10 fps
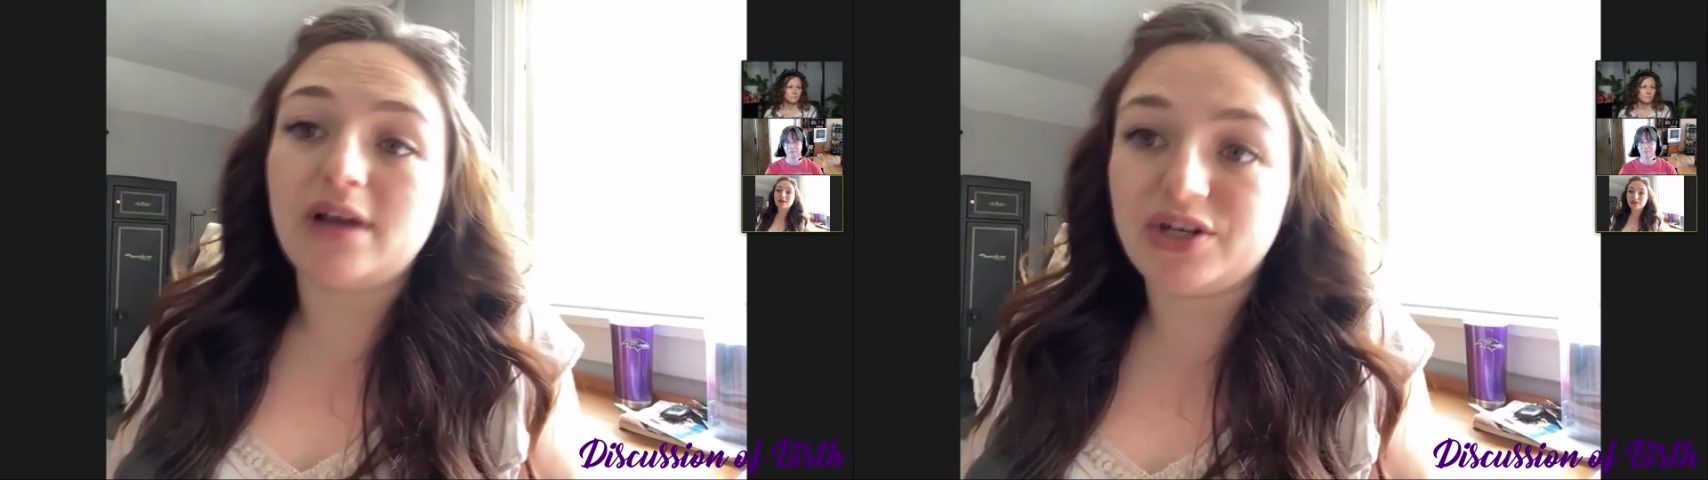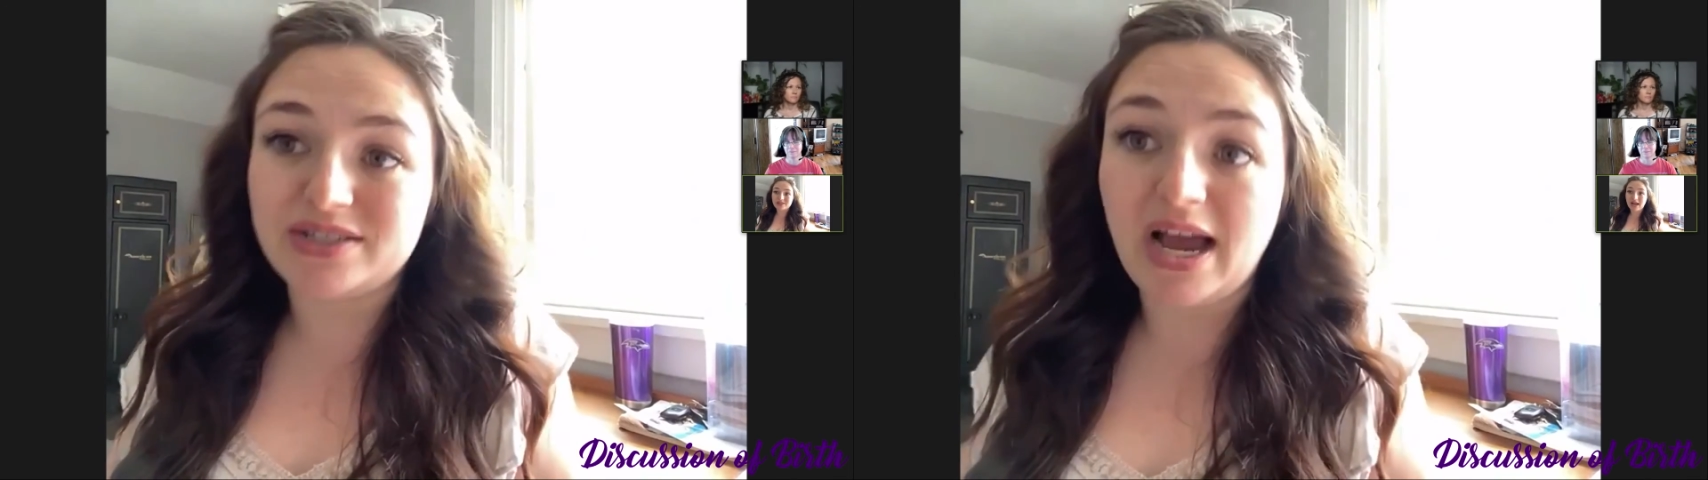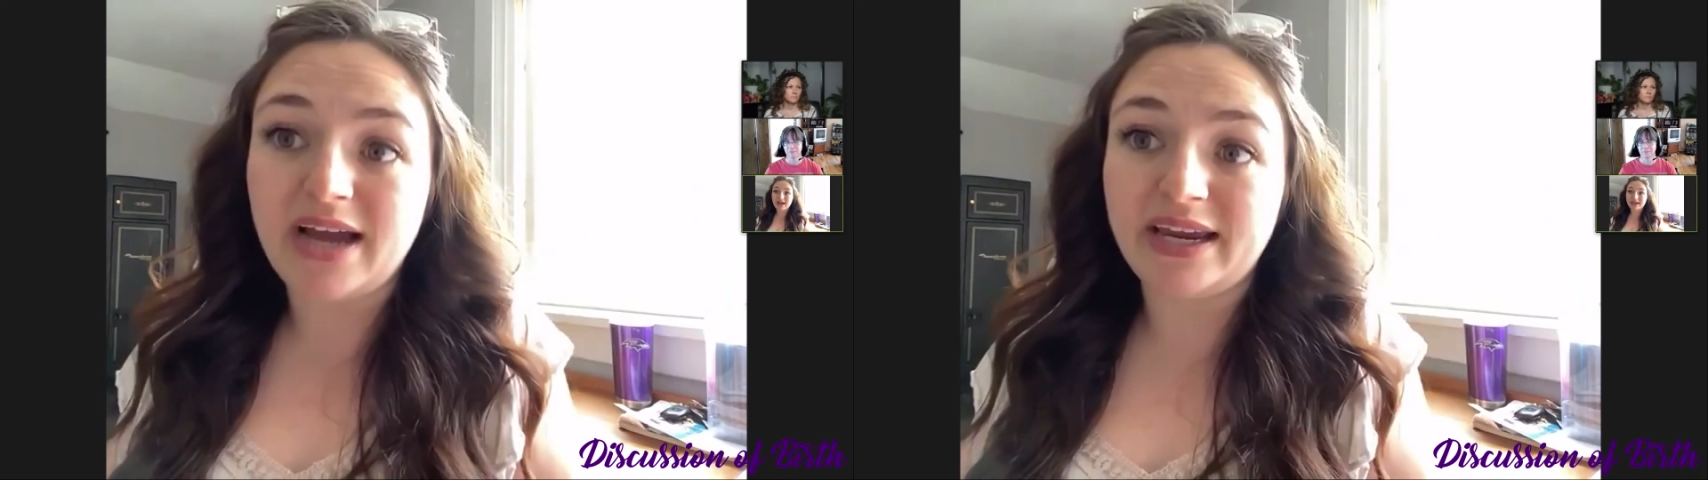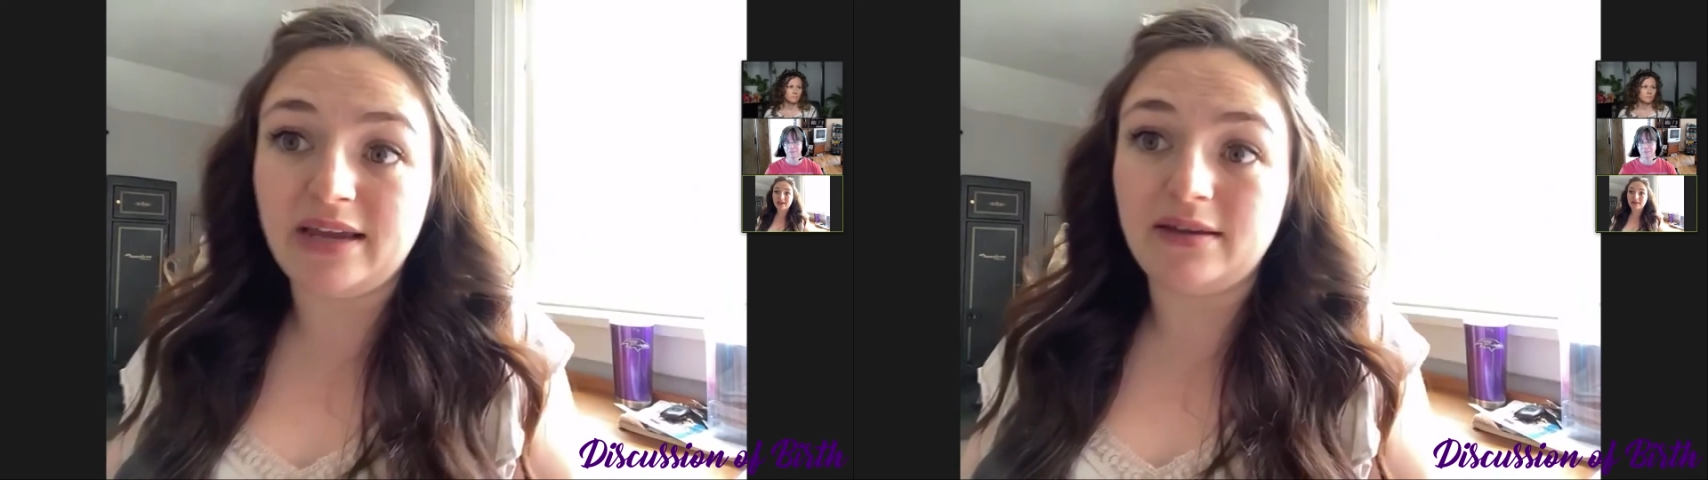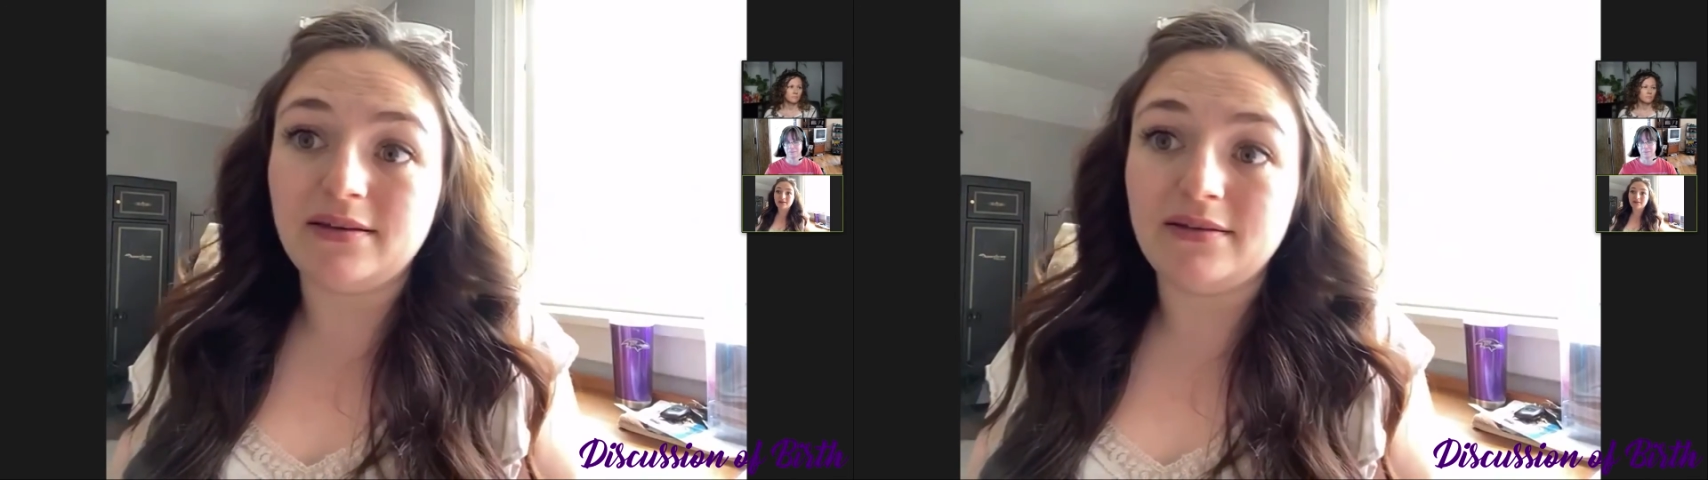are
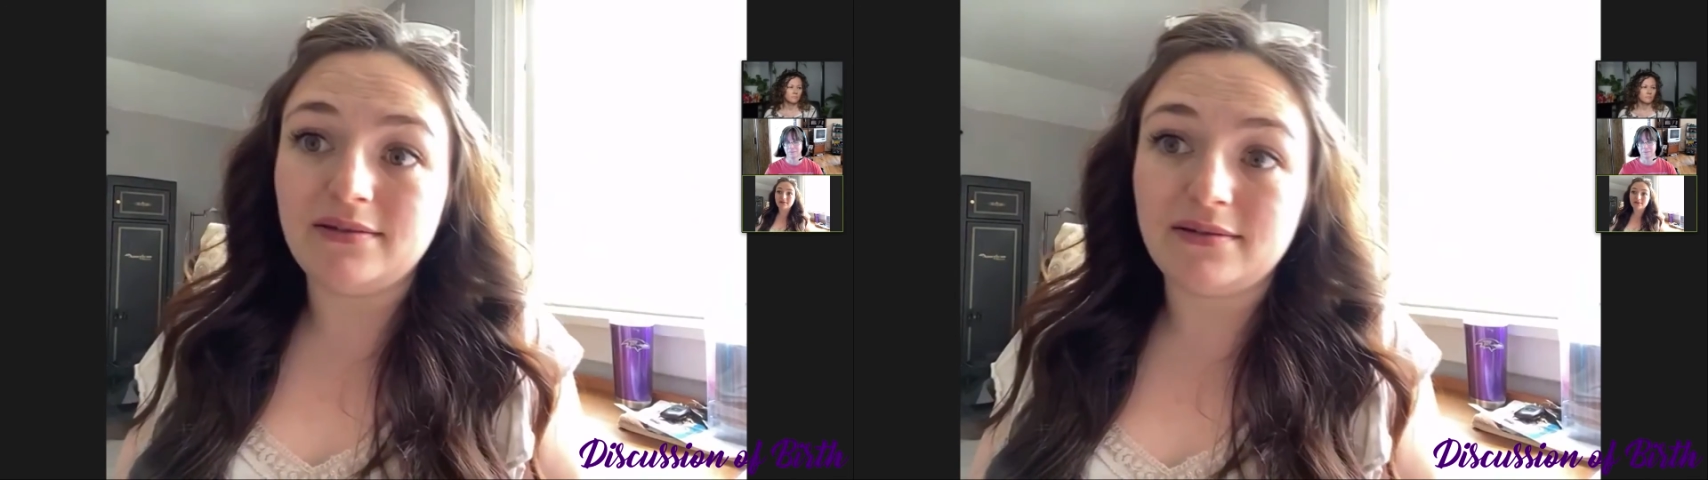dying